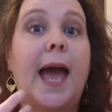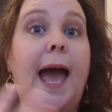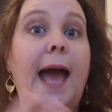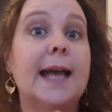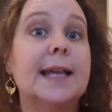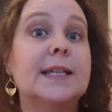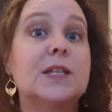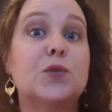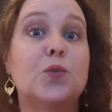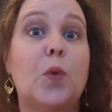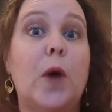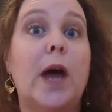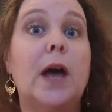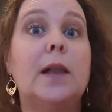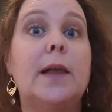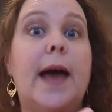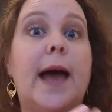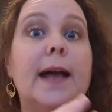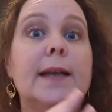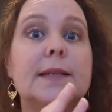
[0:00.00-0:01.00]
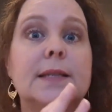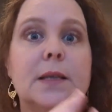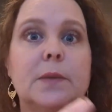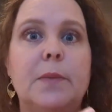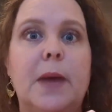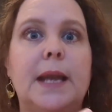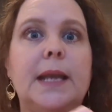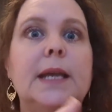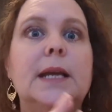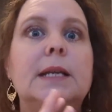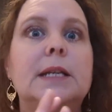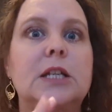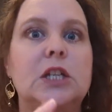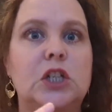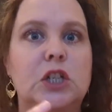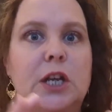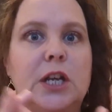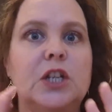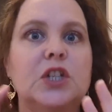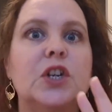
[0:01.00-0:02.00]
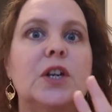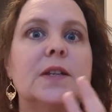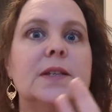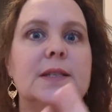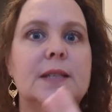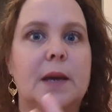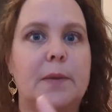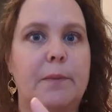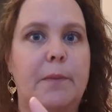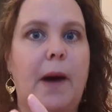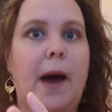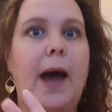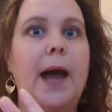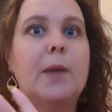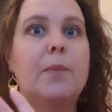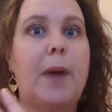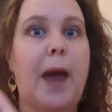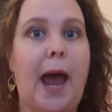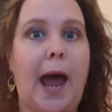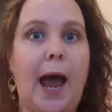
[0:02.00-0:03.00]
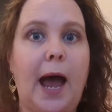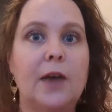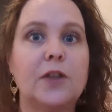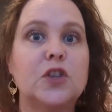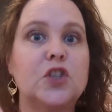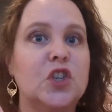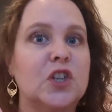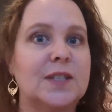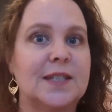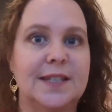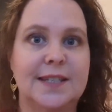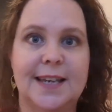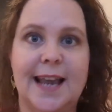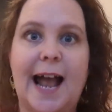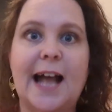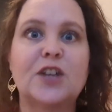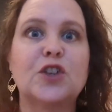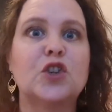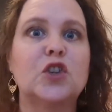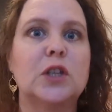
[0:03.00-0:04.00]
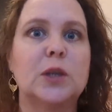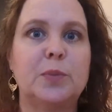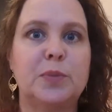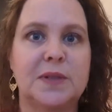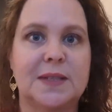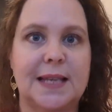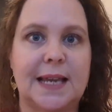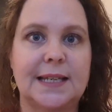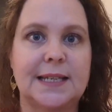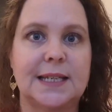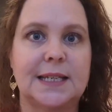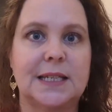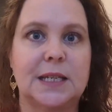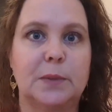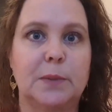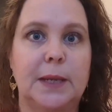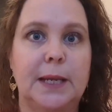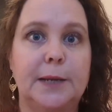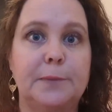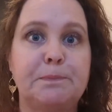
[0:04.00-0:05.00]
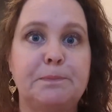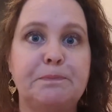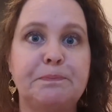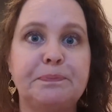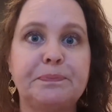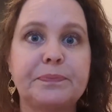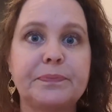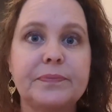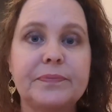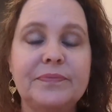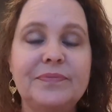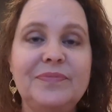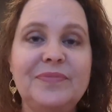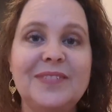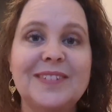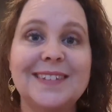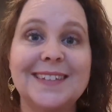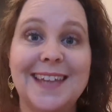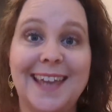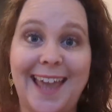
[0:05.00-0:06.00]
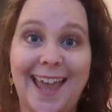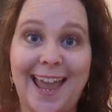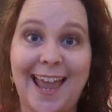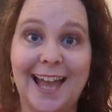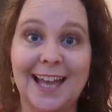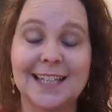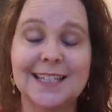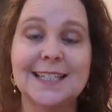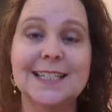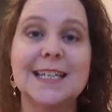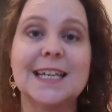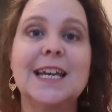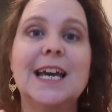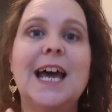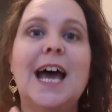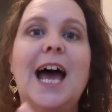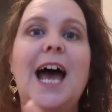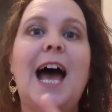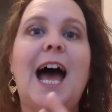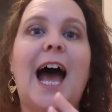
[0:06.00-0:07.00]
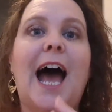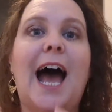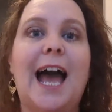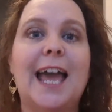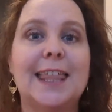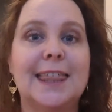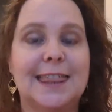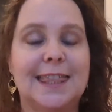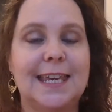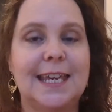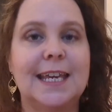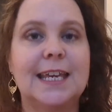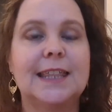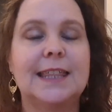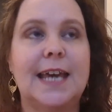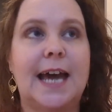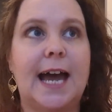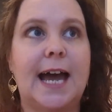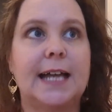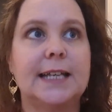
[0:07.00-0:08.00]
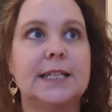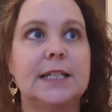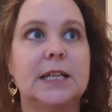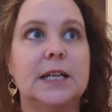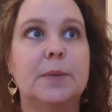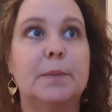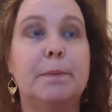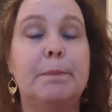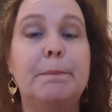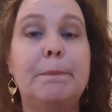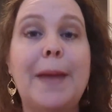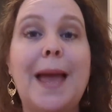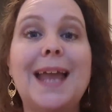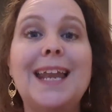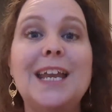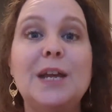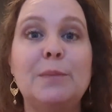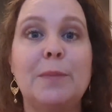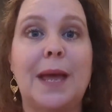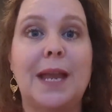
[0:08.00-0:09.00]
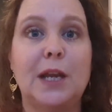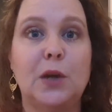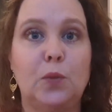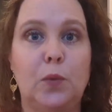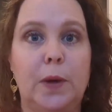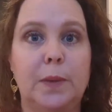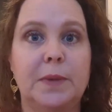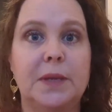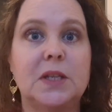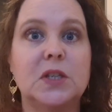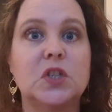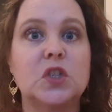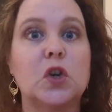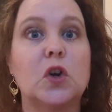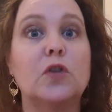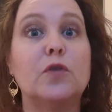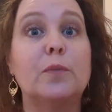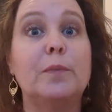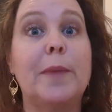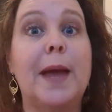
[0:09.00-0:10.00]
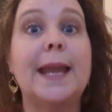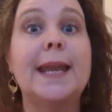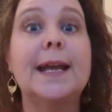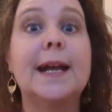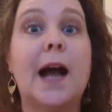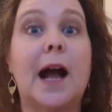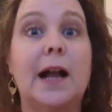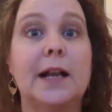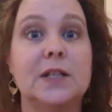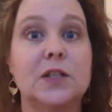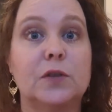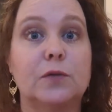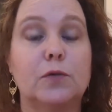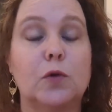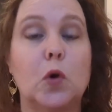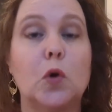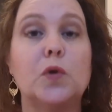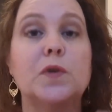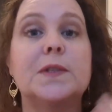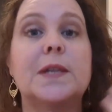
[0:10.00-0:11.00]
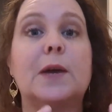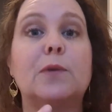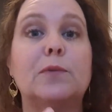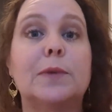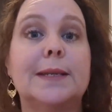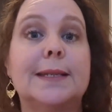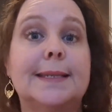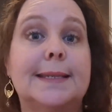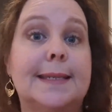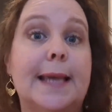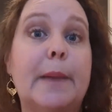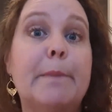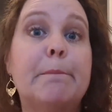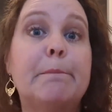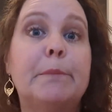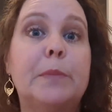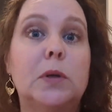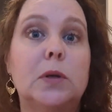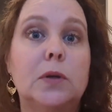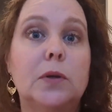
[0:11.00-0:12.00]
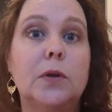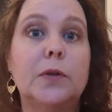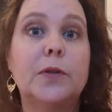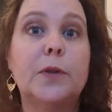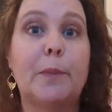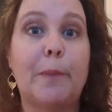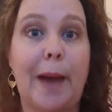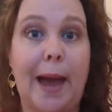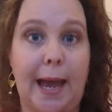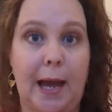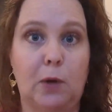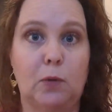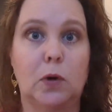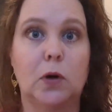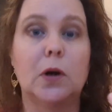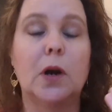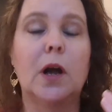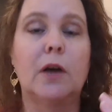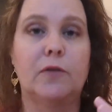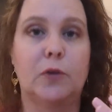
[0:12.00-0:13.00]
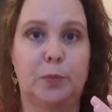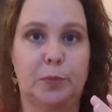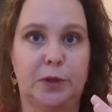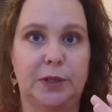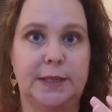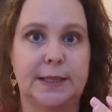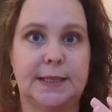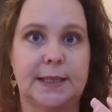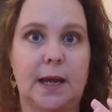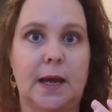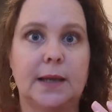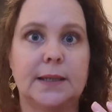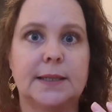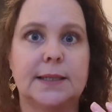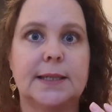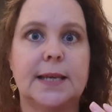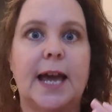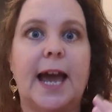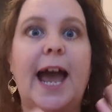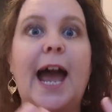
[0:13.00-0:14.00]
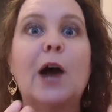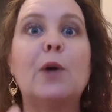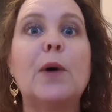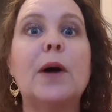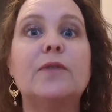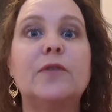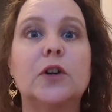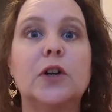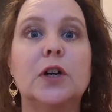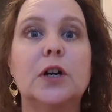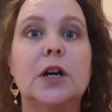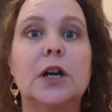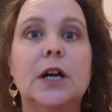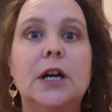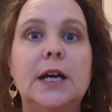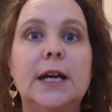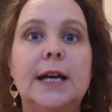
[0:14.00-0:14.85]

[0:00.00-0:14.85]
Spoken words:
as well as the many initiations that my path just naturally presented to me. And I think that many women serve many kinds of roles that resemble the power of a priestess. However,